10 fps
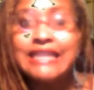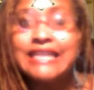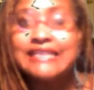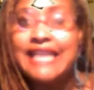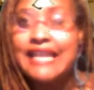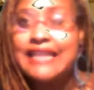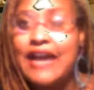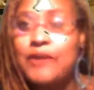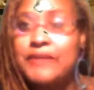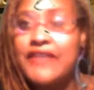it's not
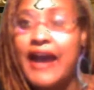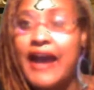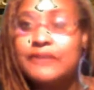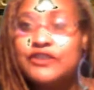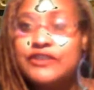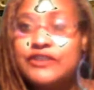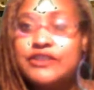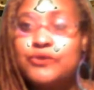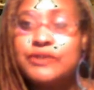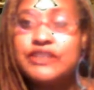allowing me the opportunity
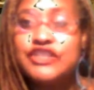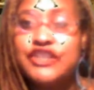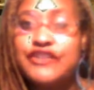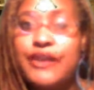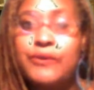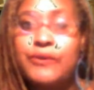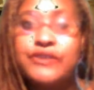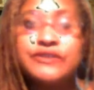to really share that with you.